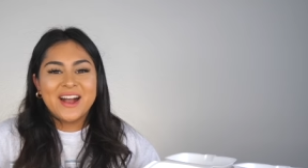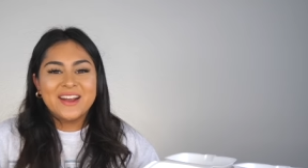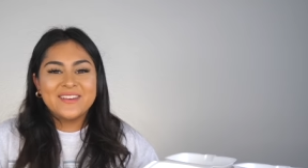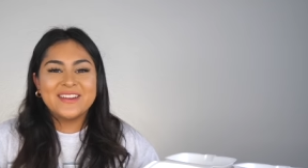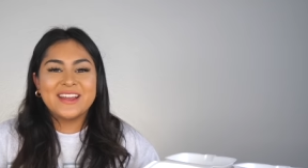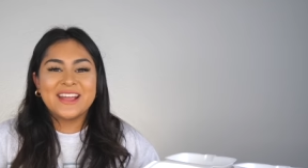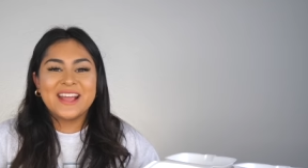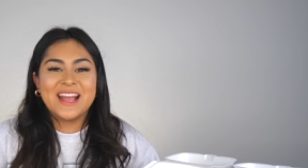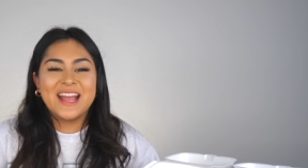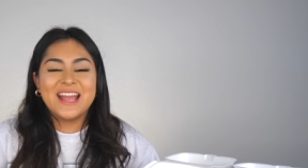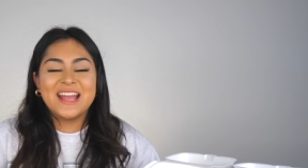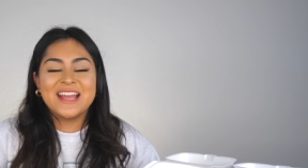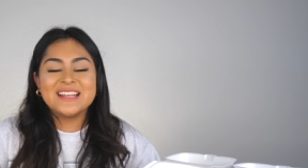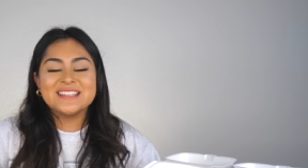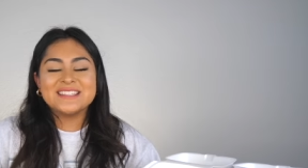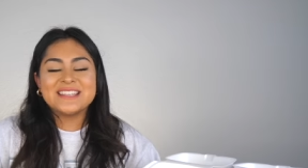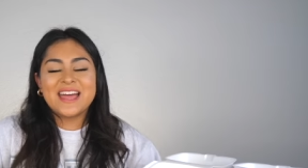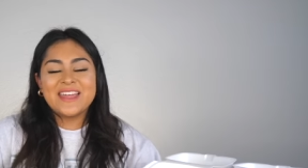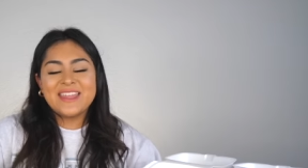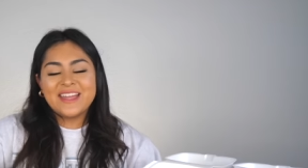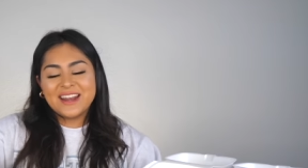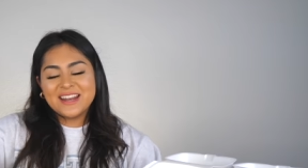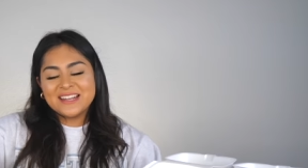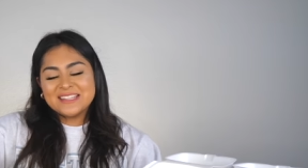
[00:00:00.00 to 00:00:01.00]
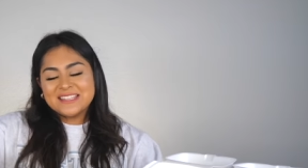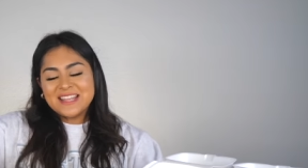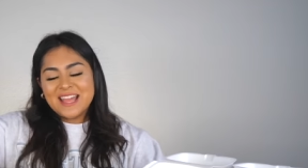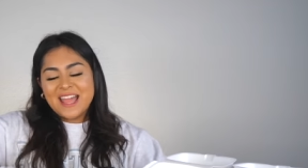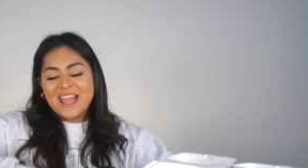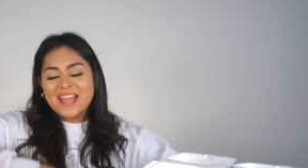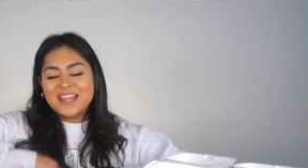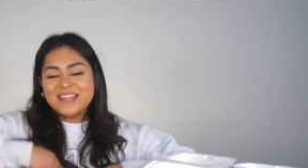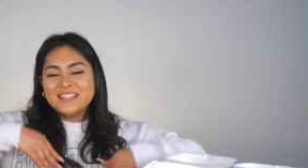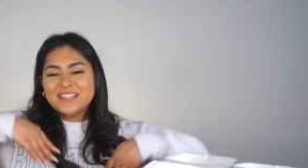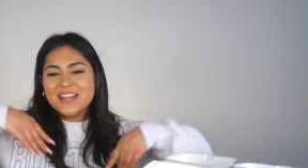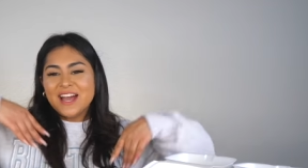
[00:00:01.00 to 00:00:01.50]
All right guys, that is the
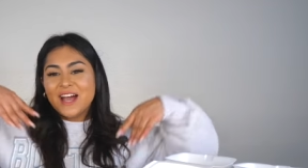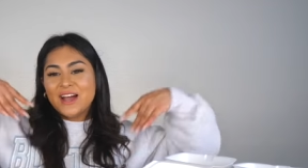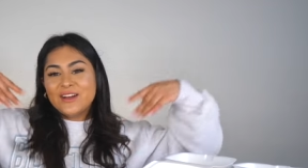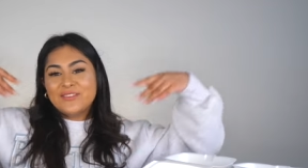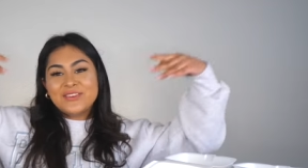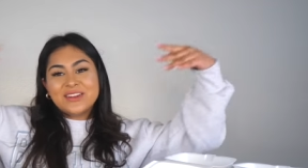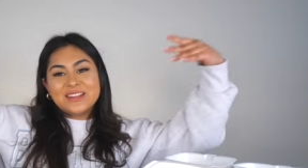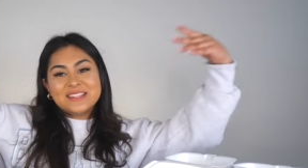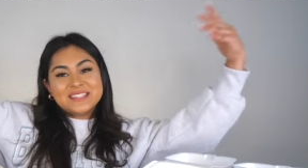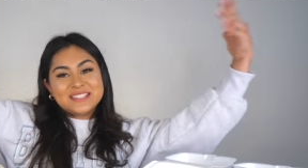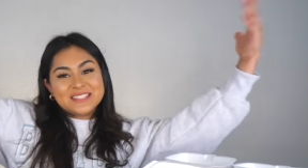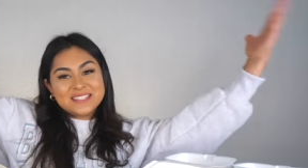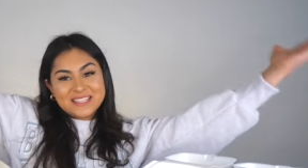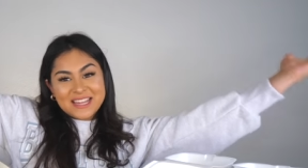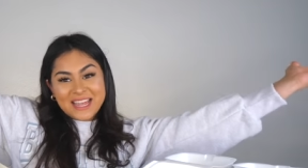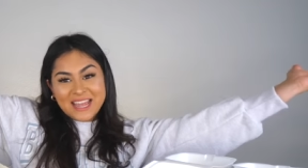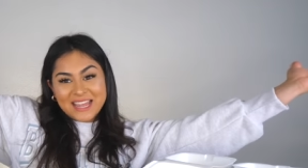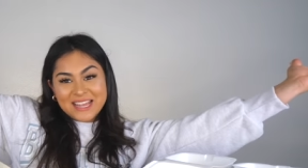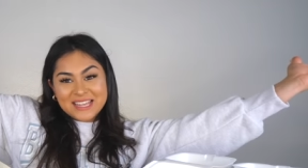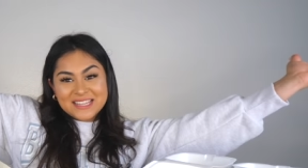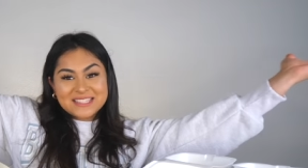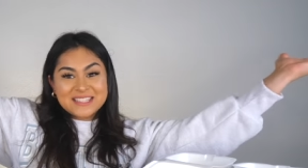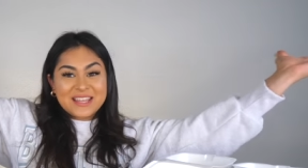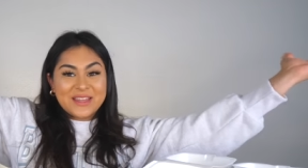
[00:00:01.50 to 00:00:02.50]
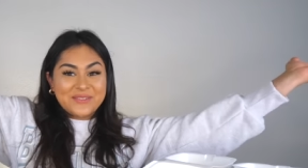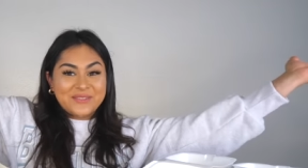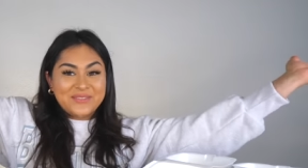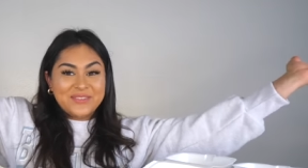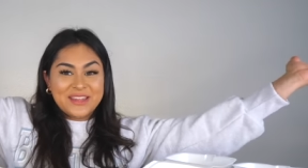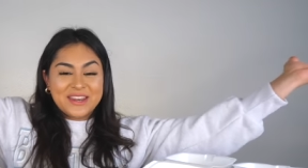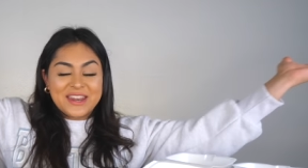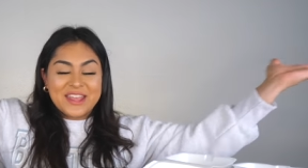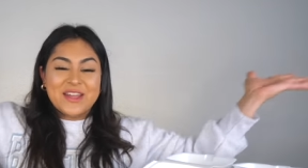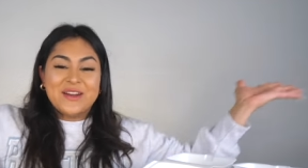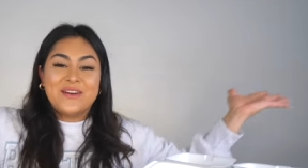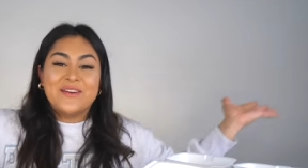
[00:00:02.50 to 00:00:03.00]
end of today's
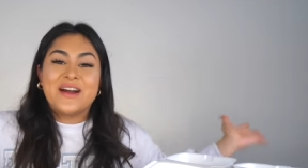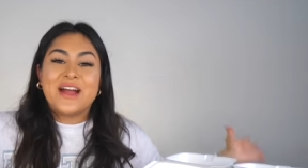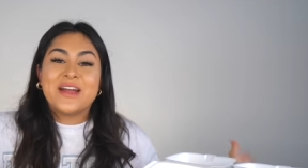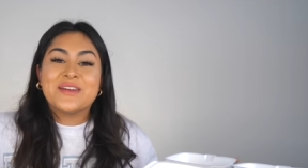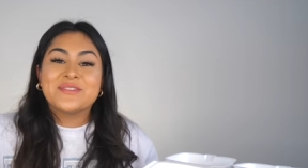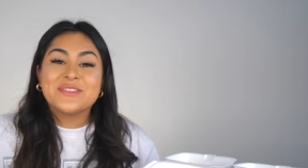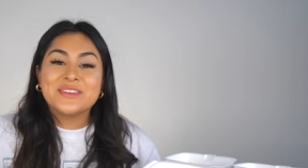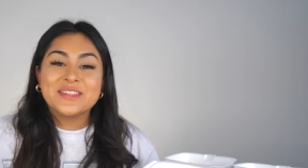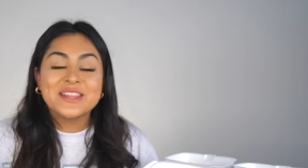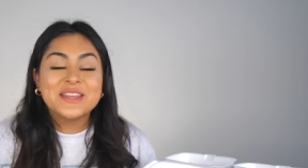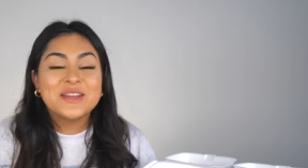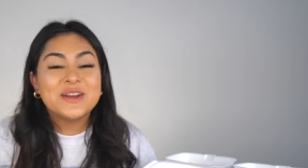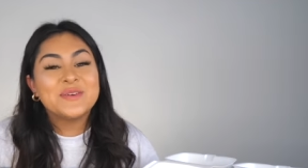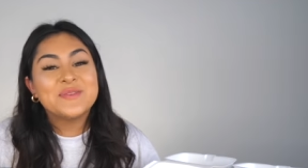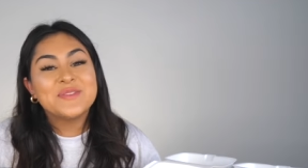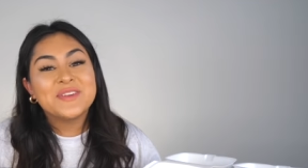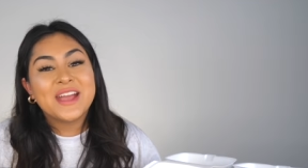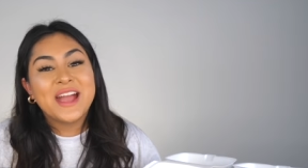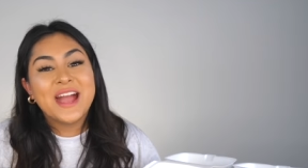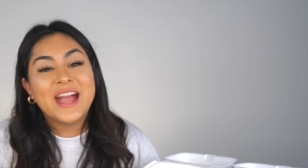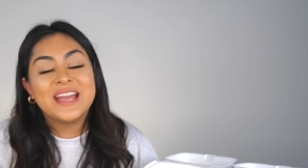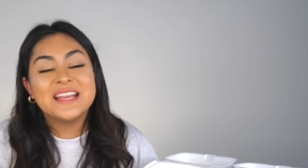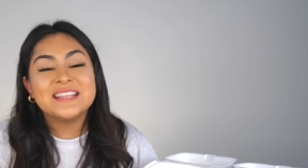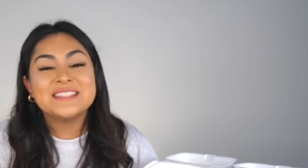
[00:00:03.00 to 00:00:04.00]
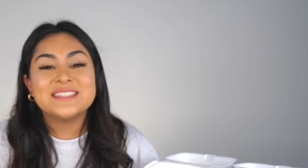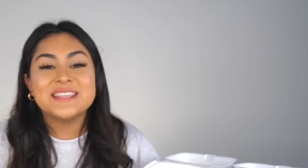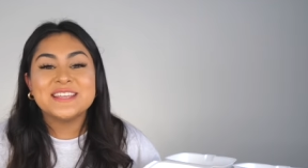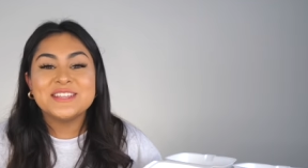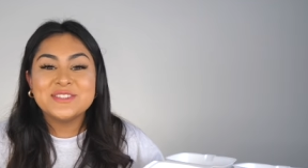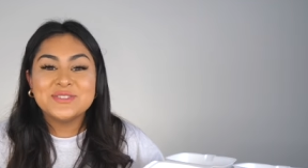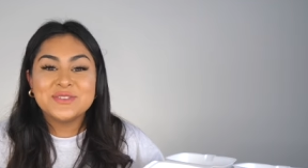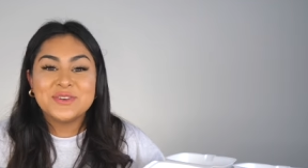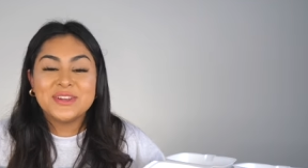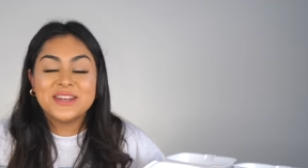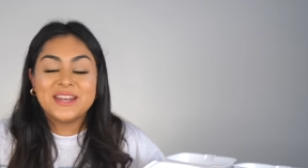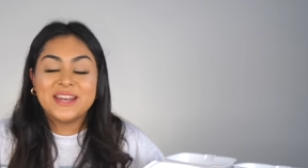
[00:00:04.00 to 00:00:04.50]
video. I really hope you guys
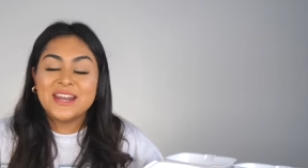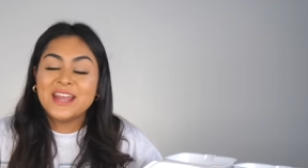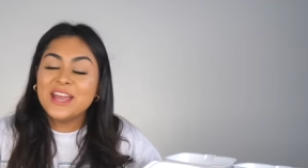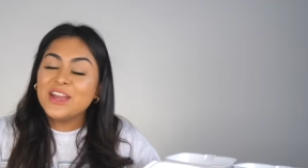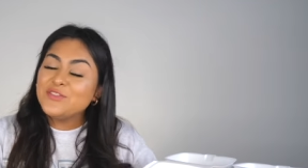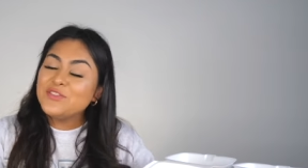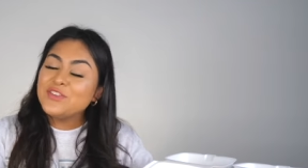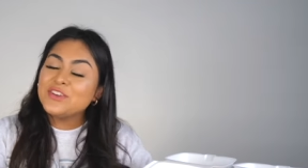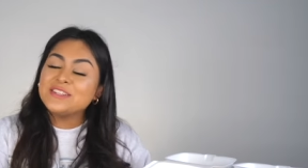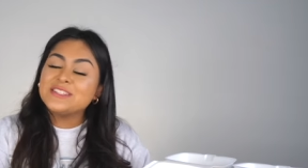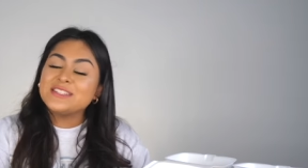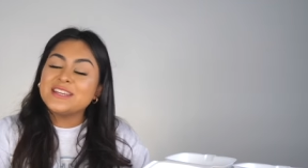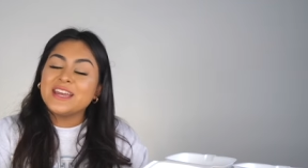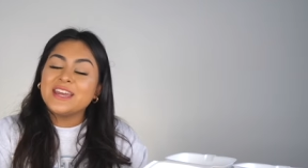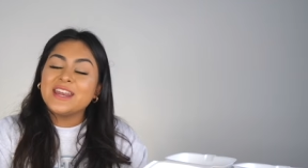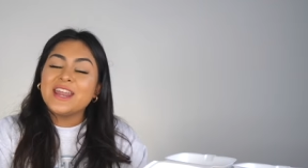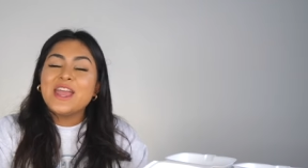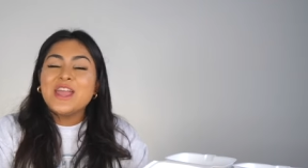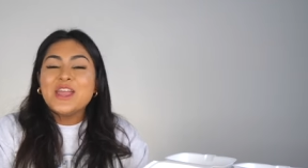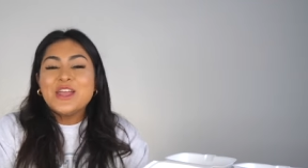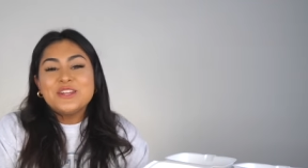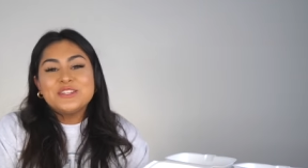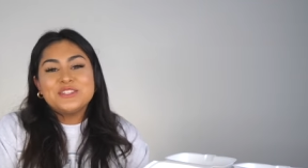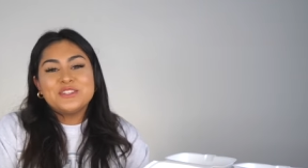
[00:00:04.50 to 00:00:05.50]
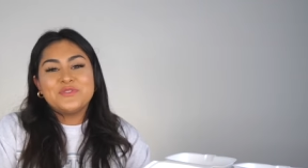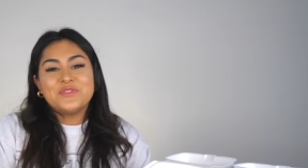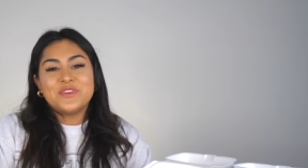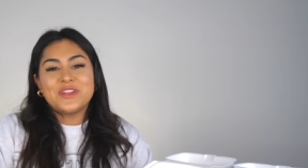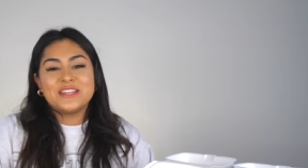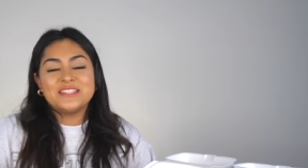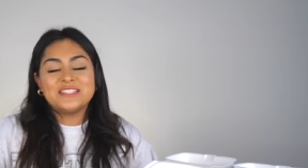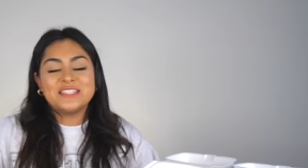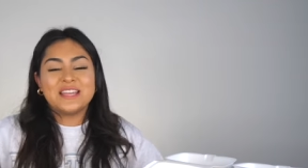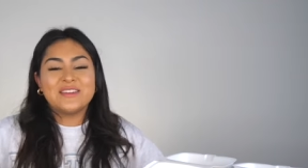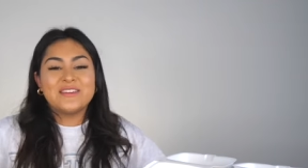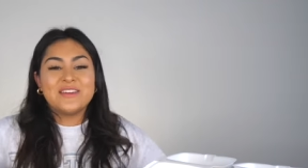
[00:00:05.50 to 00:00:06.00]
enjoyed it. If you did, don't
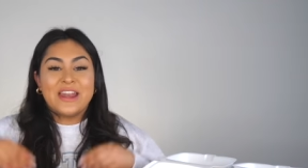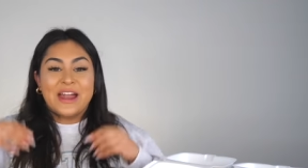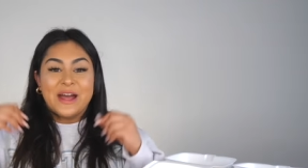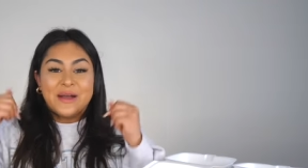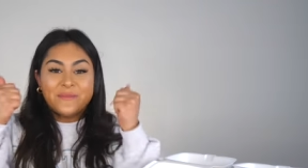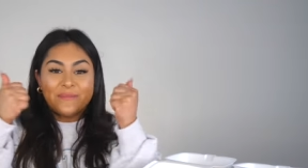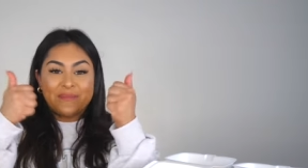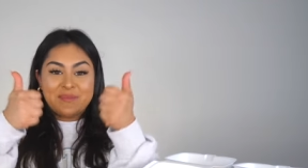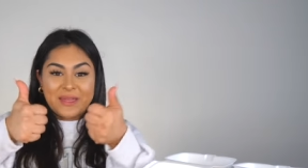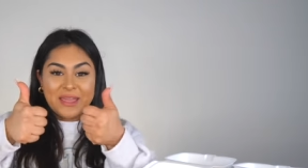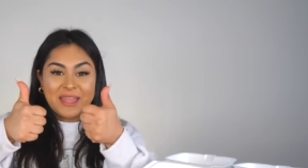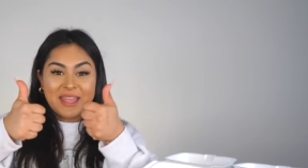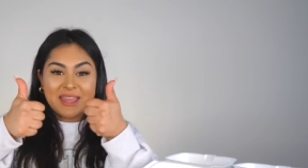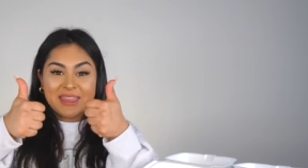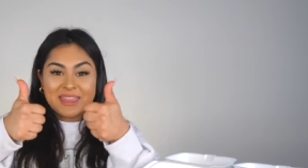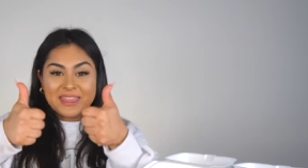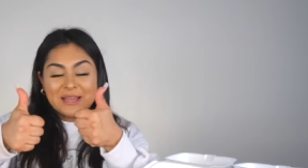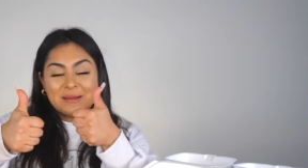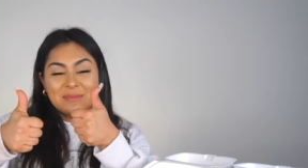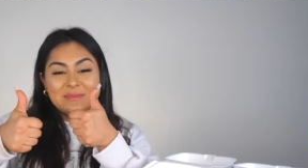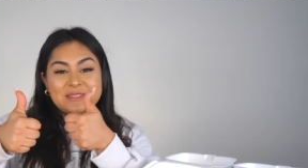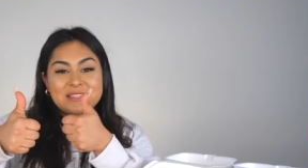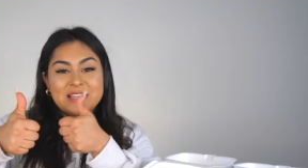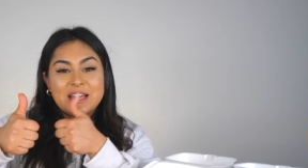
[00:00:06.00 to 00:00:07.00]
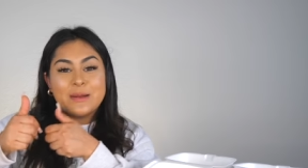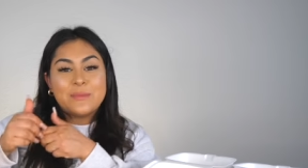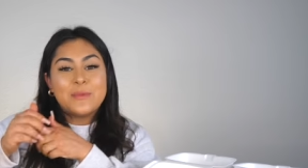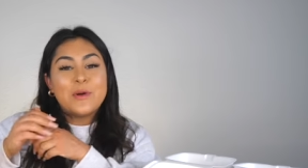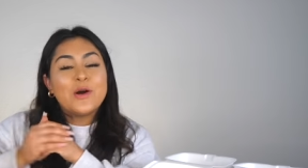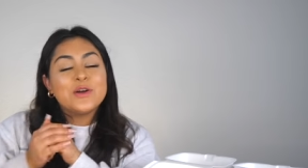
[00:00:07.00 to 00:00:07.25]
forget to give it a big thumbs up.